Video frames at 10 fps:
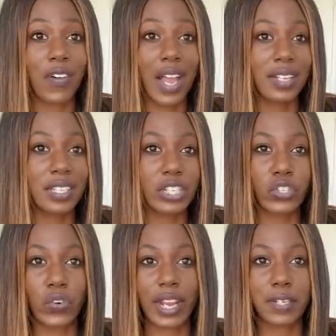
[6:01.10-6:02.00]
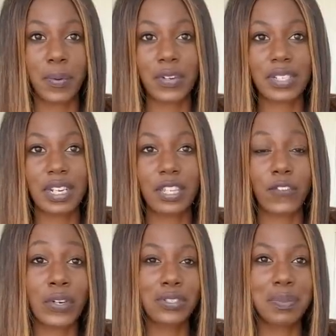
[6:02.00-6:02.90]
find this direct person in the
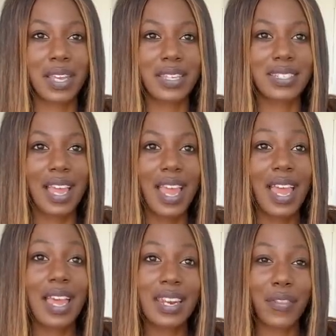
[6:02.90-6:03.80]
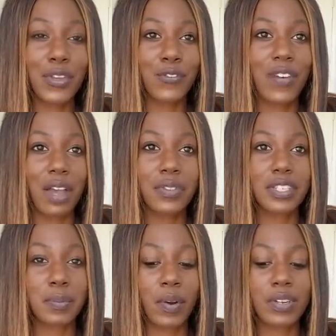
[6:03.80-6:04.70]
first place. And now that you found
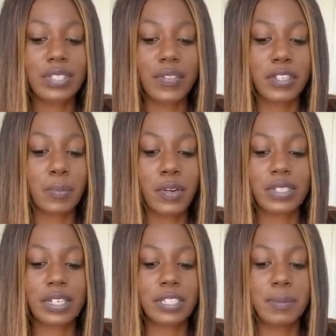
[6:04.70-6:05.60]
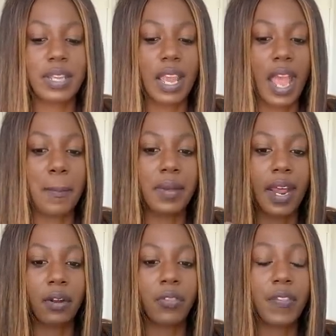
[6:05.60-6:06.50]
this person is speaking up. And
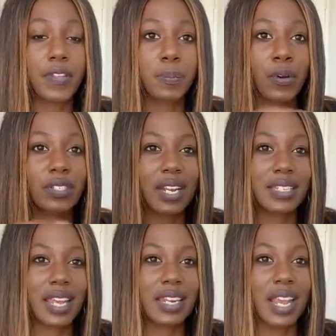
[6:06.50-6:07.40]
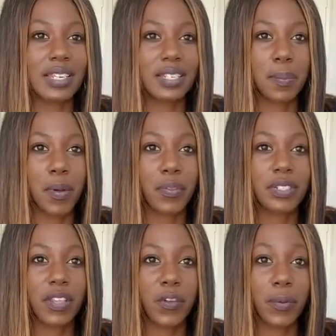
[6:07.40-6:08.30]
I don't think this person has any idea about
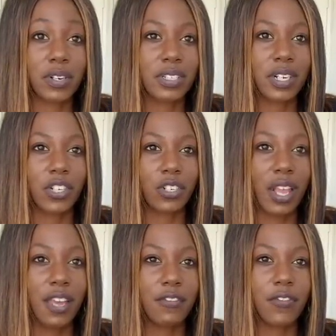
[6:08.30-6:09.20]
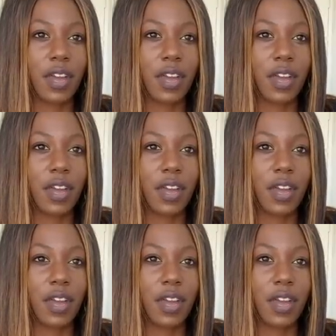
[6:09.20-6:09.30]
this other person in your life.